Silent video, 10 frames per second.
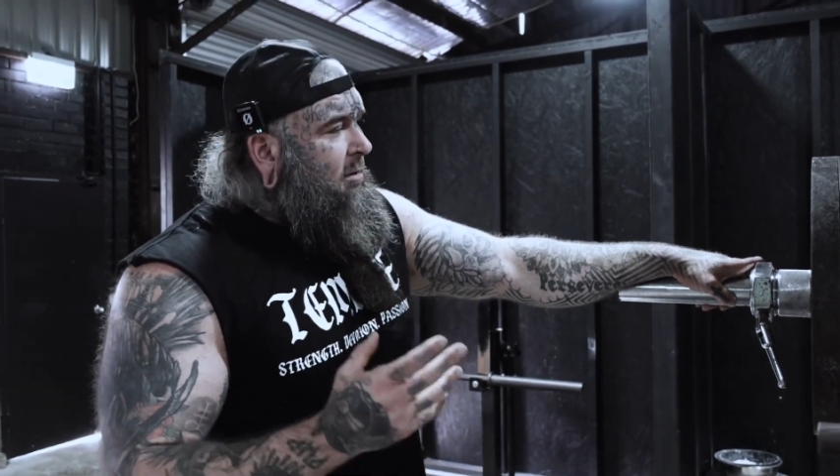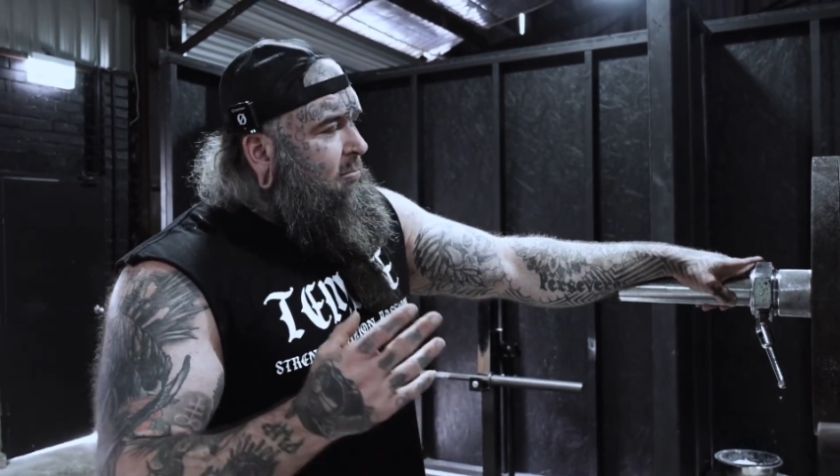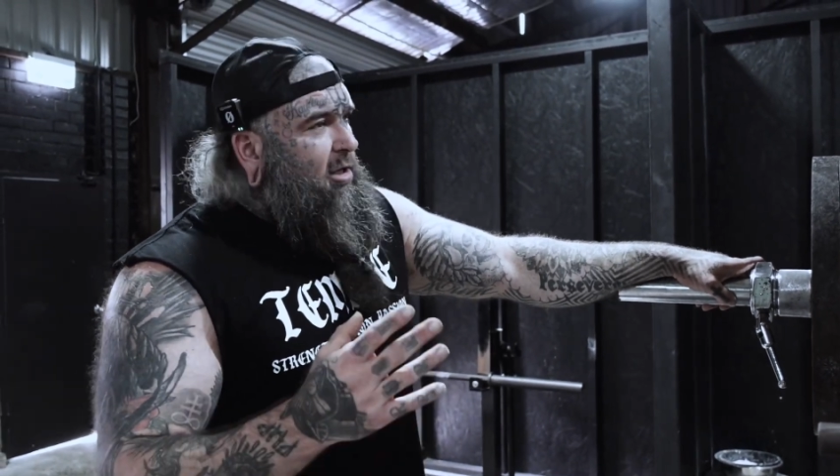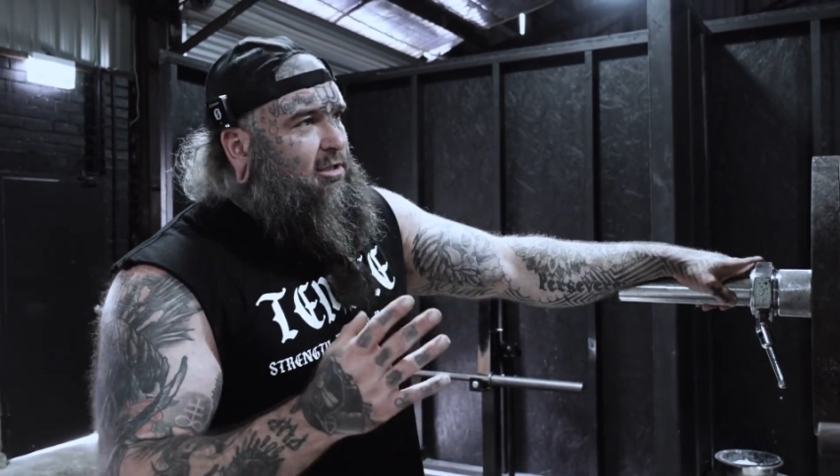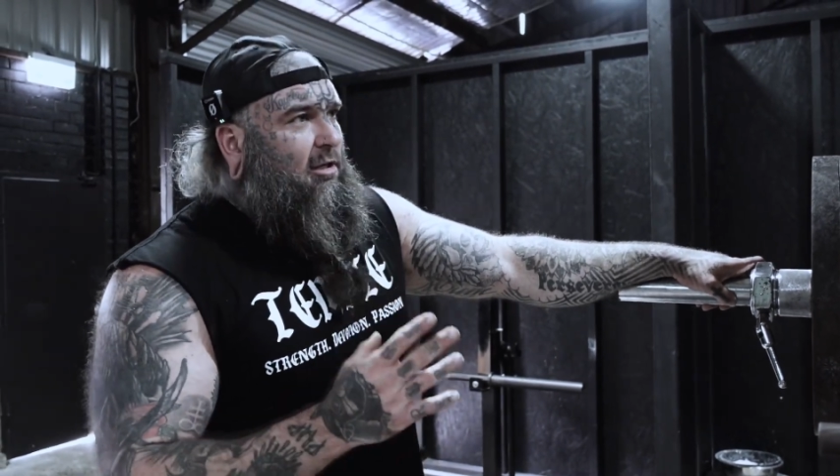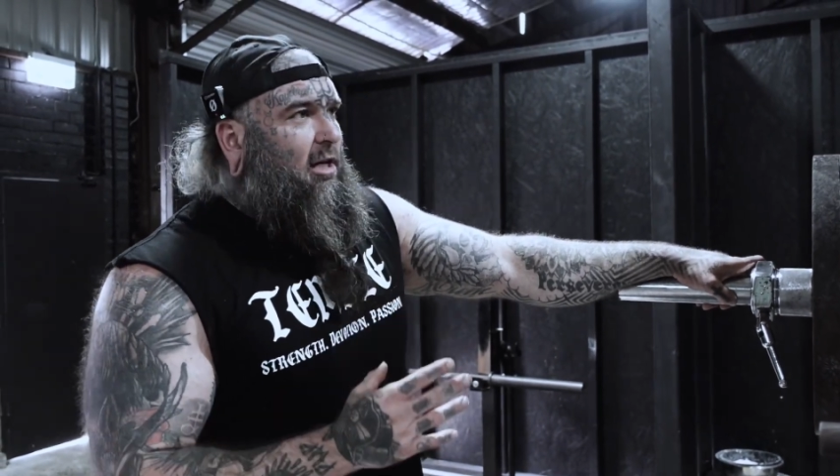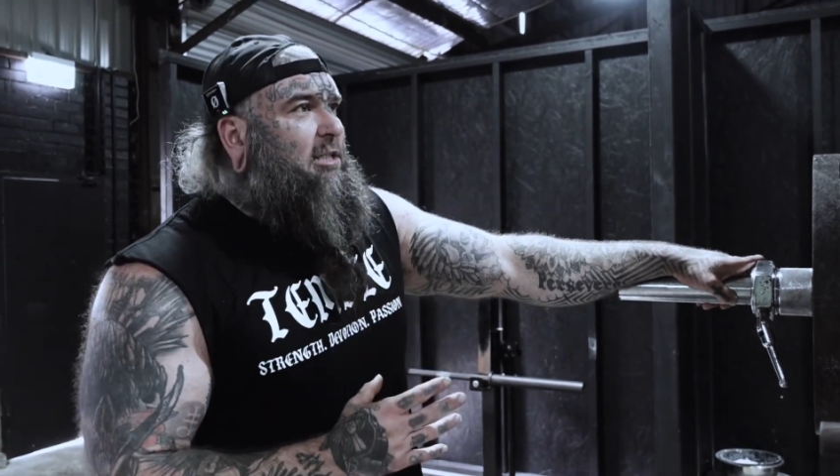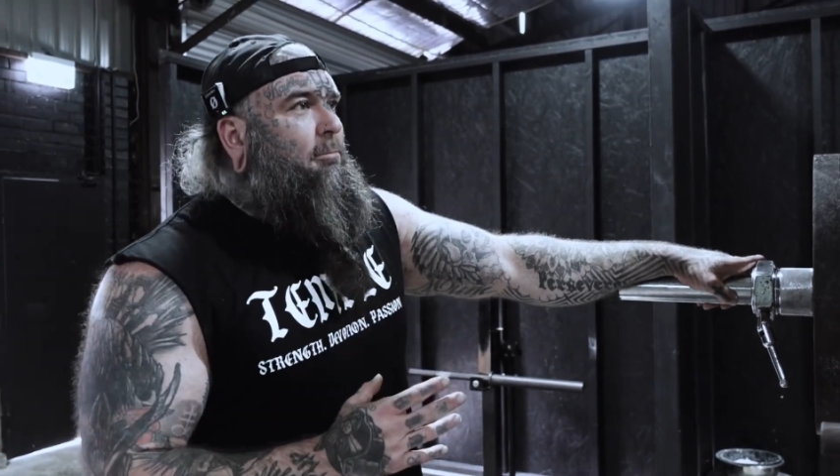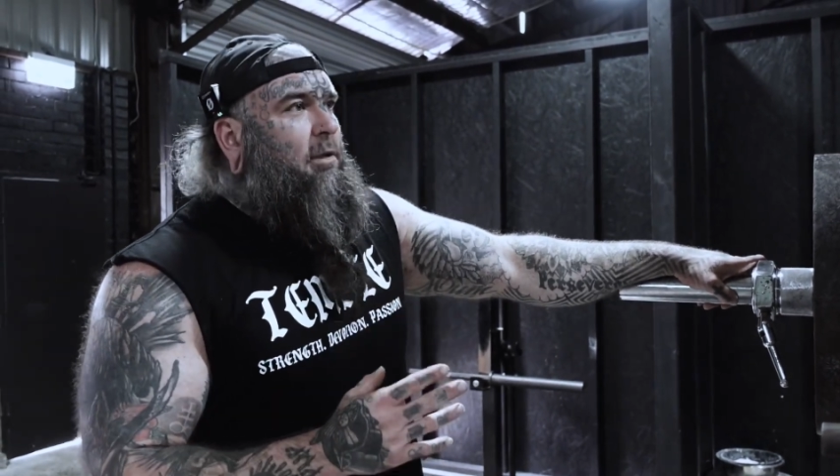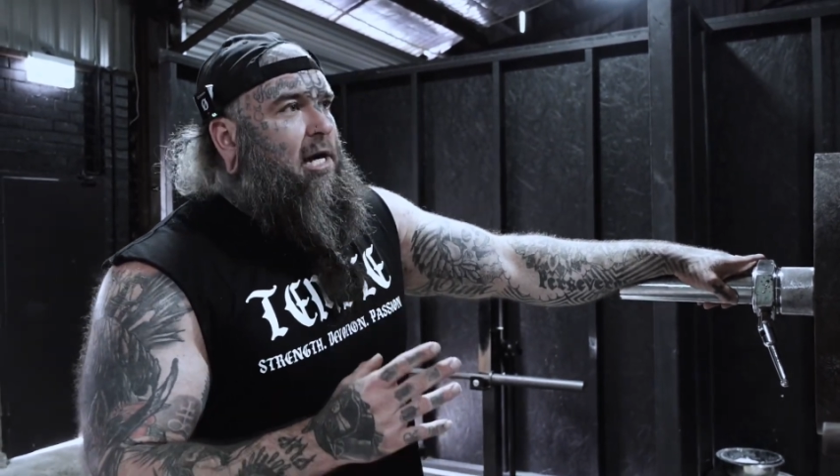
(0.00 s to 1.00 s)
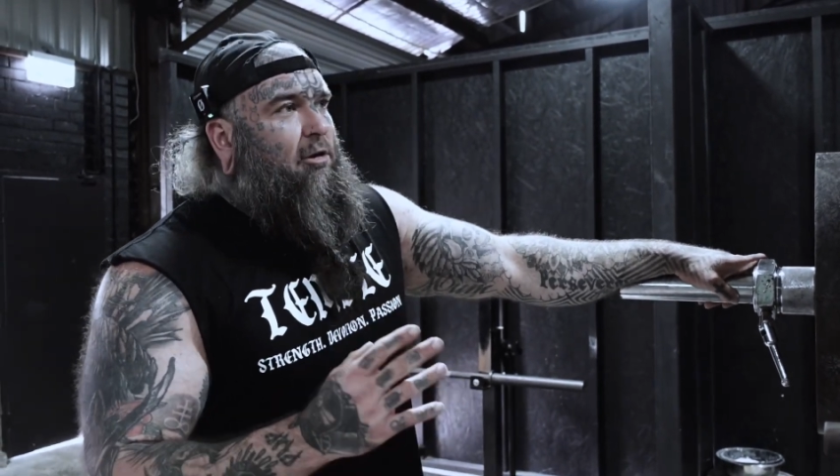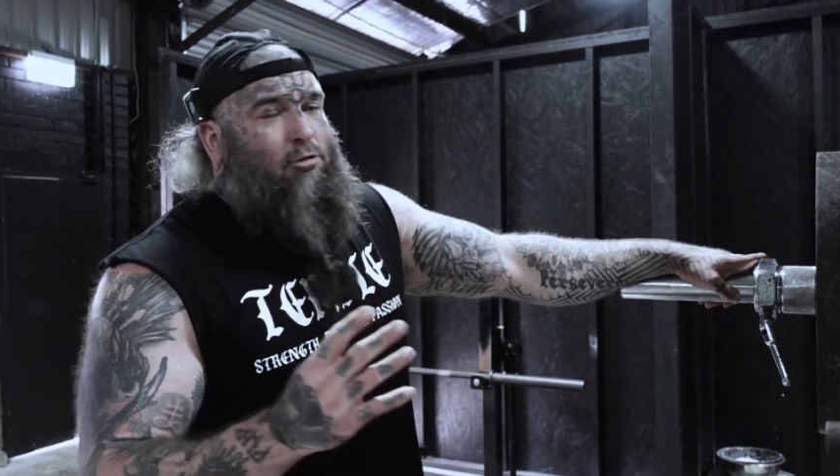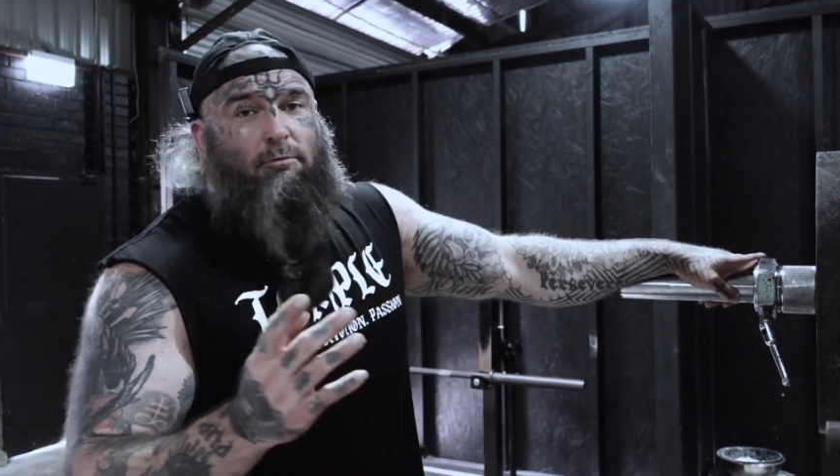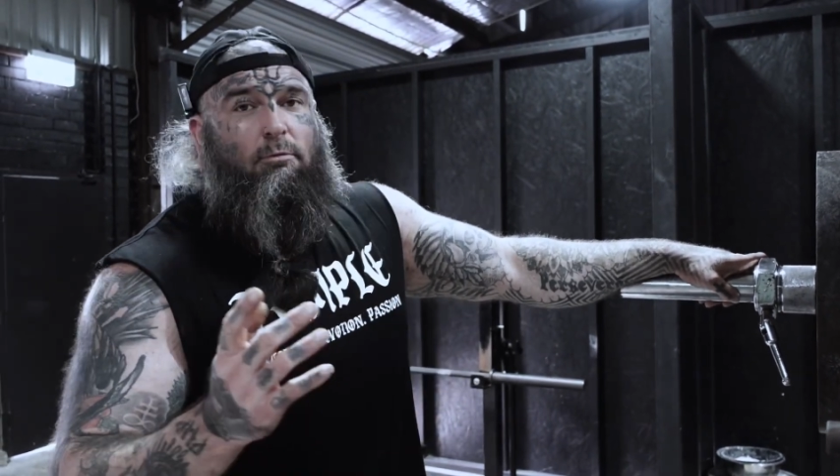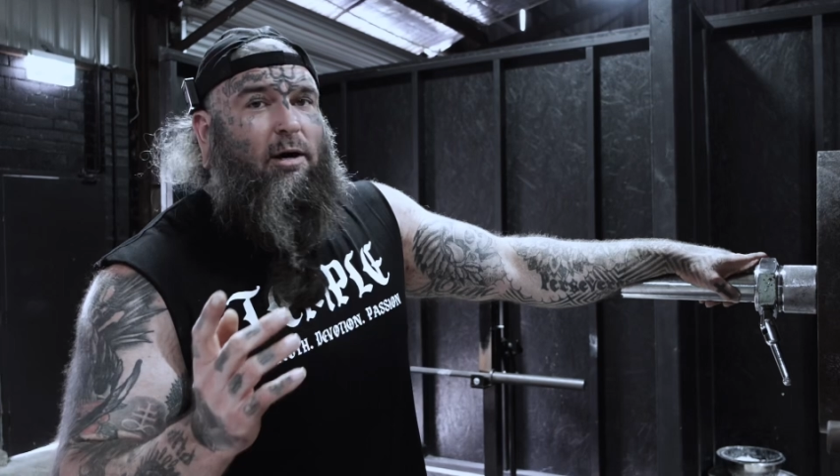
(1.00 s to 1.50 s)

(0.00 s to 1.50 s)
Because I'd like to plan a trip from